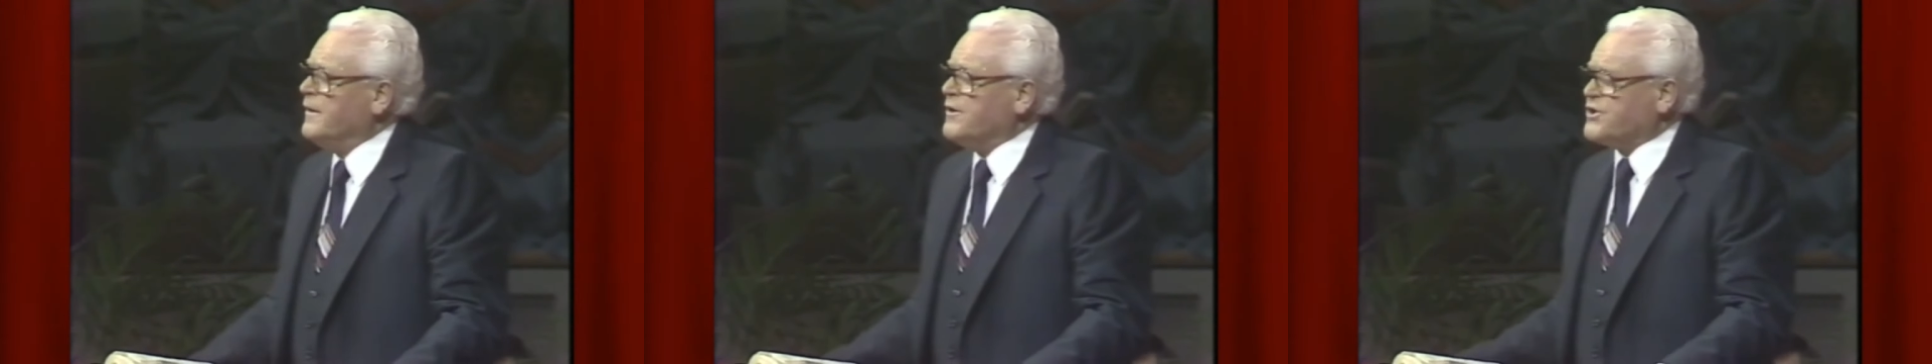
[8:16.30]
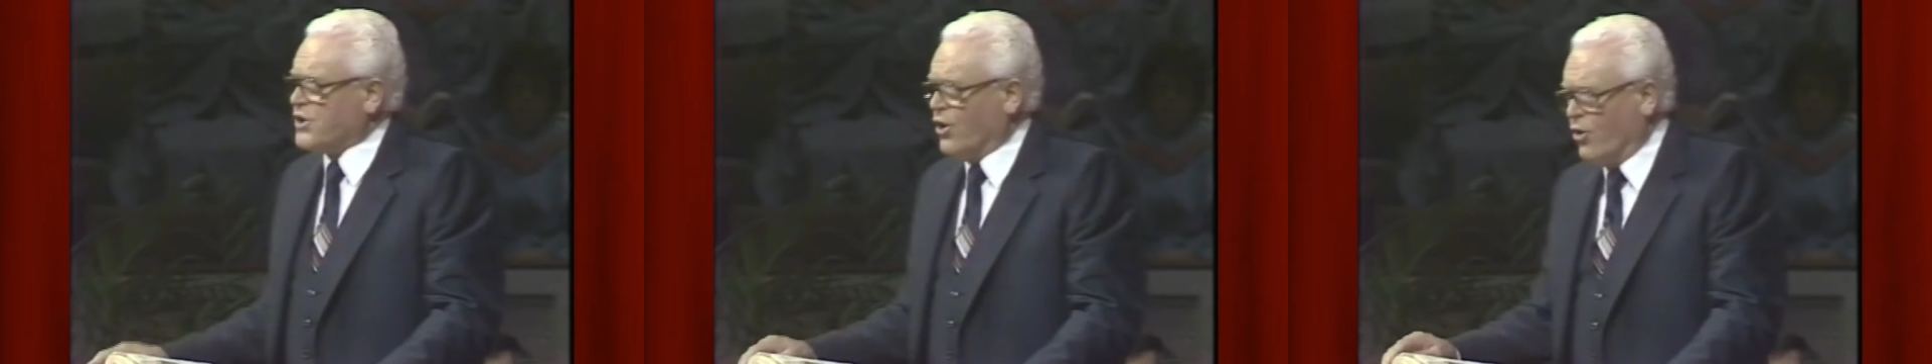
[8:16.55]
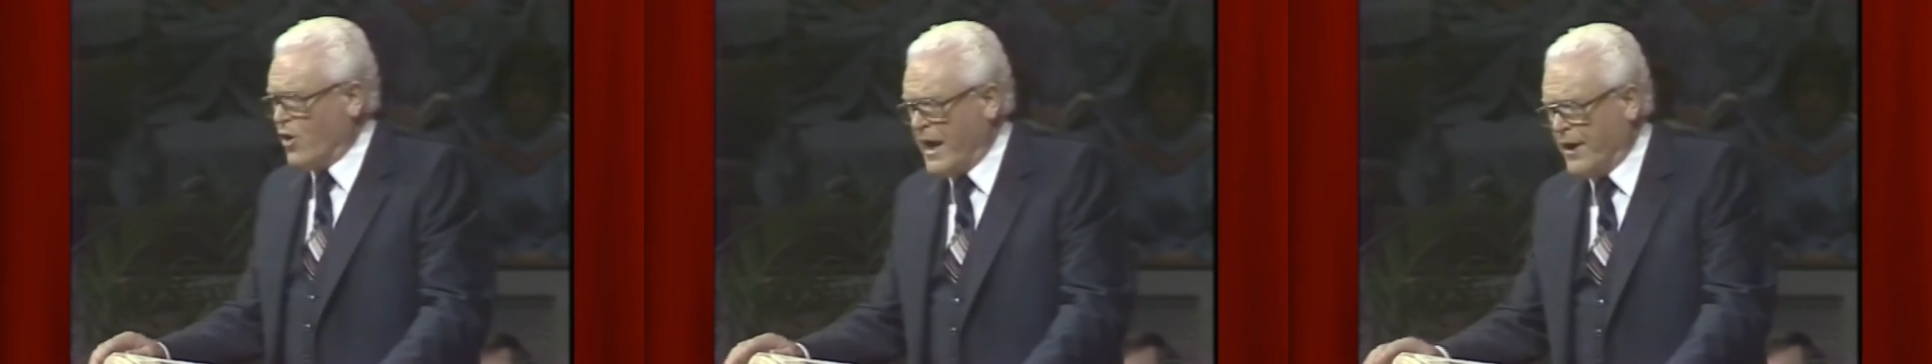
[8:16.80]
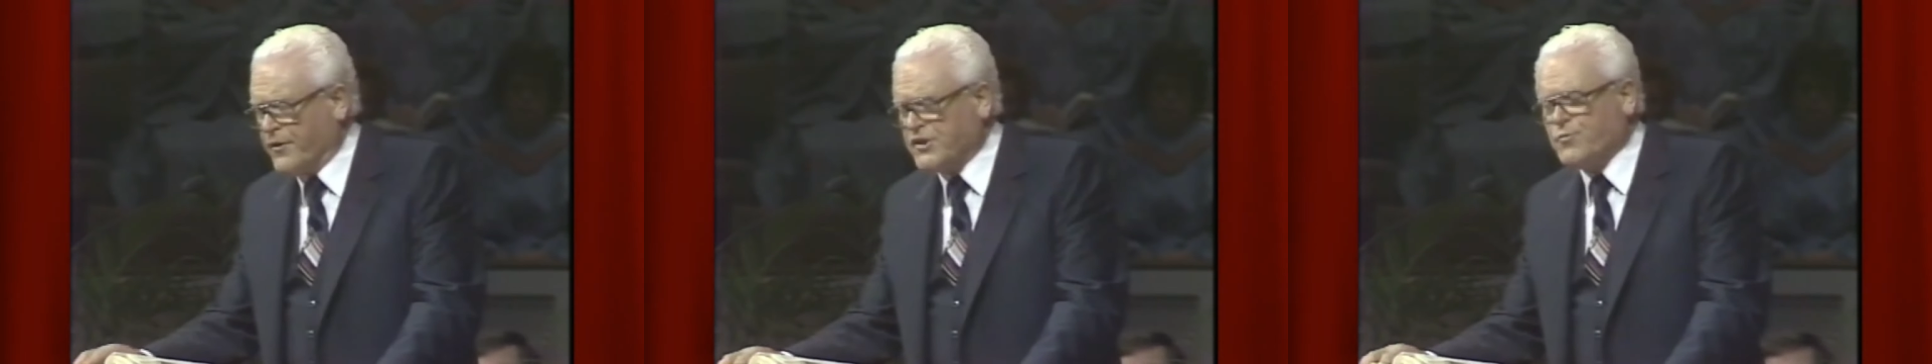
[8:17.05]
So
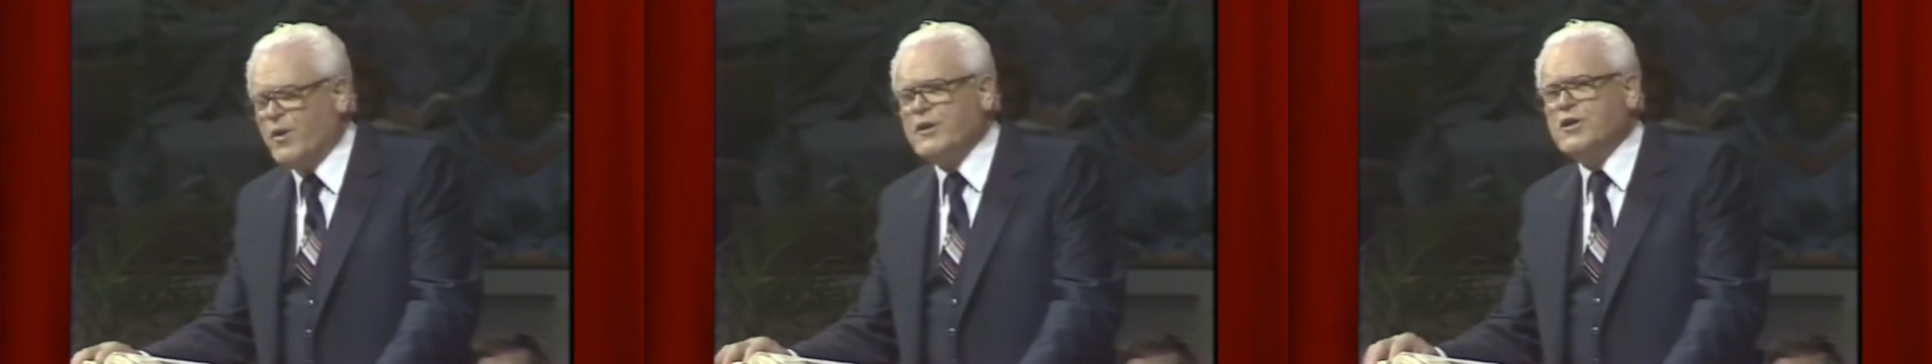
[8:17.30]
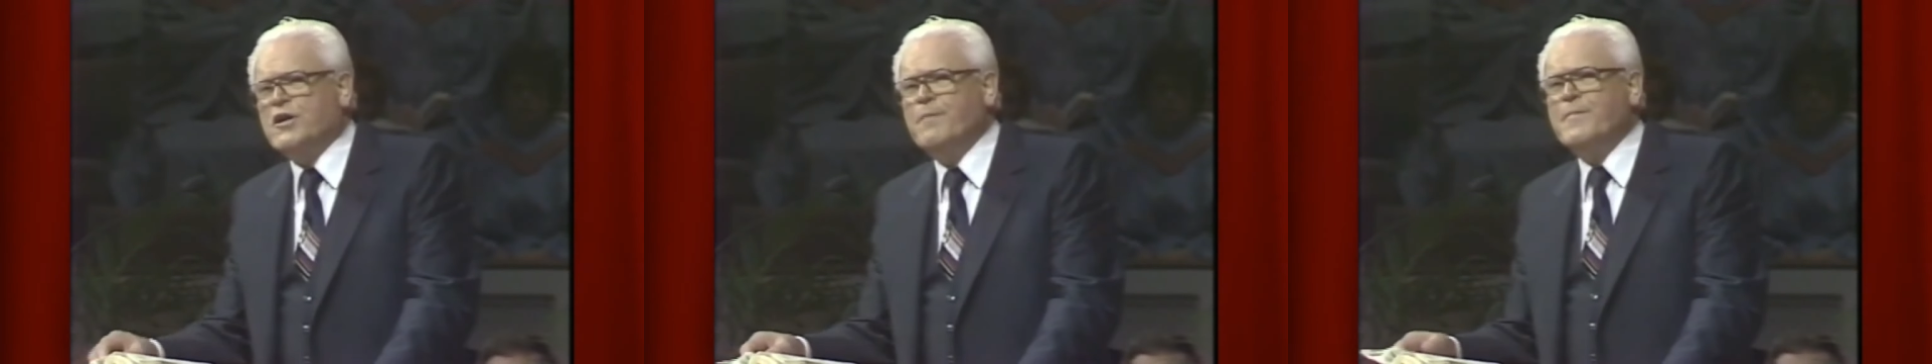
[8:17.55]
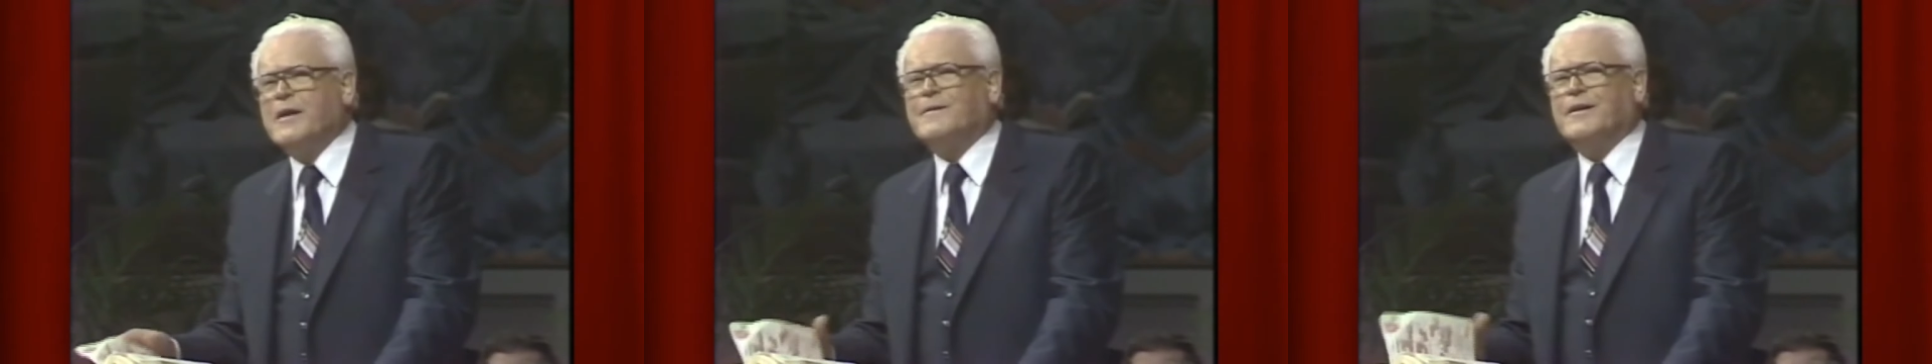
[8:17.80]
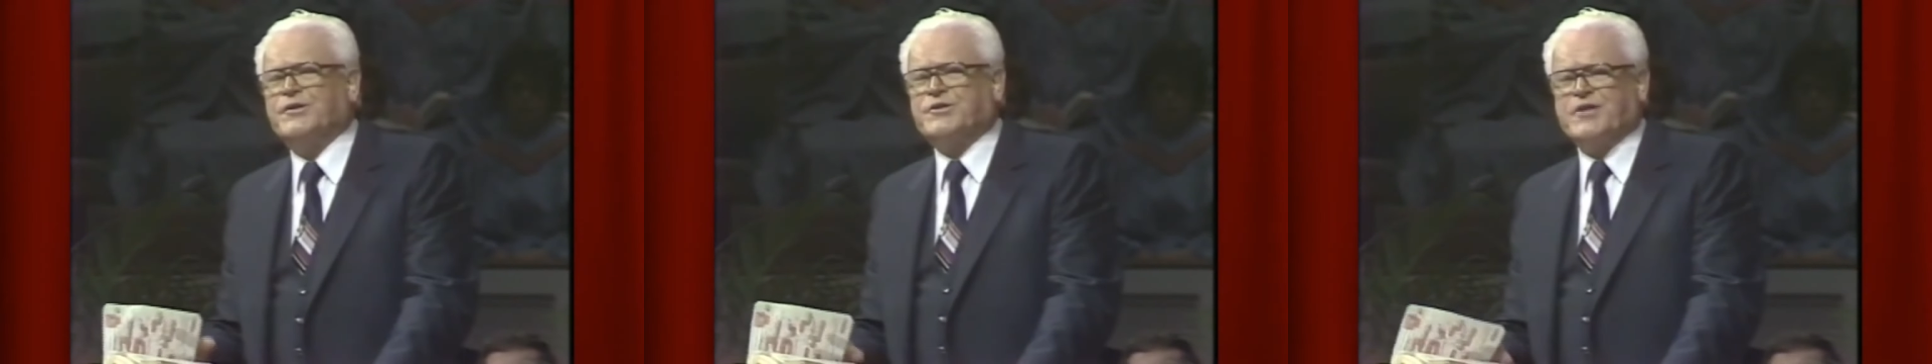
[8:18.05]
how does one
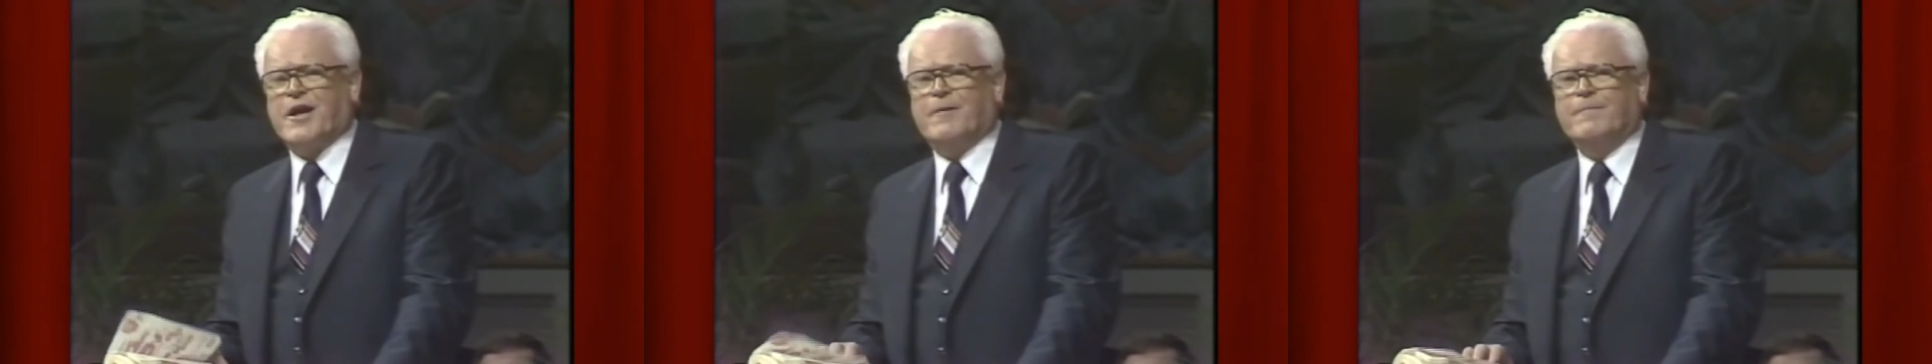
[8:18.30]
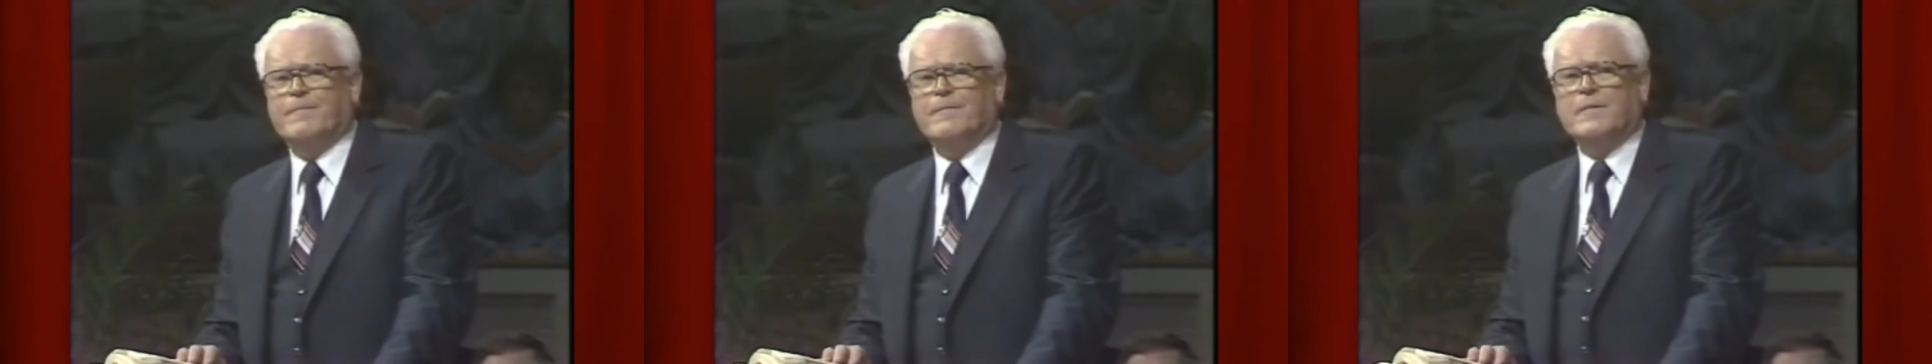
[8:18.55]
commit this sin?